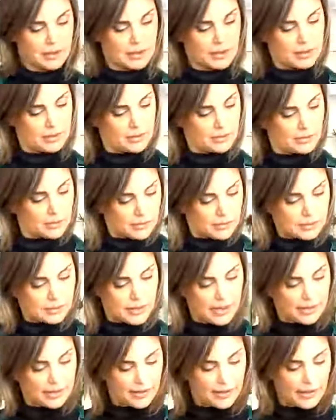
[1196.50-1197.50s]
Ooh,
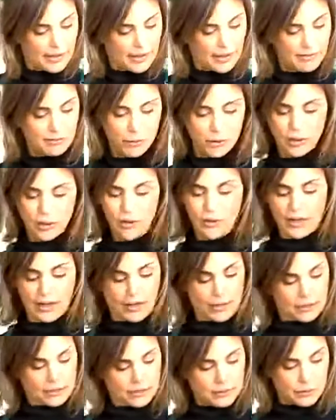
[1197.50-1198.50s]
I think I have more.
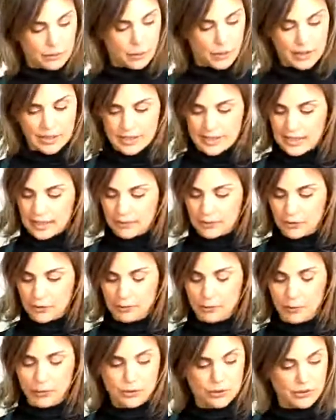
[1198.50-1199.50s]
Okay, 1
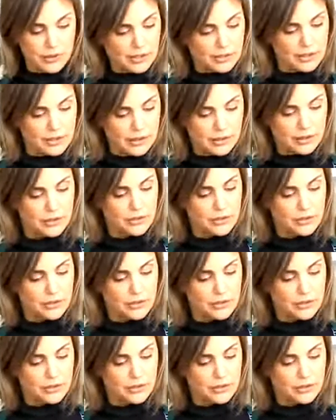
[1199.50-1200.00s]
tablespoon granulated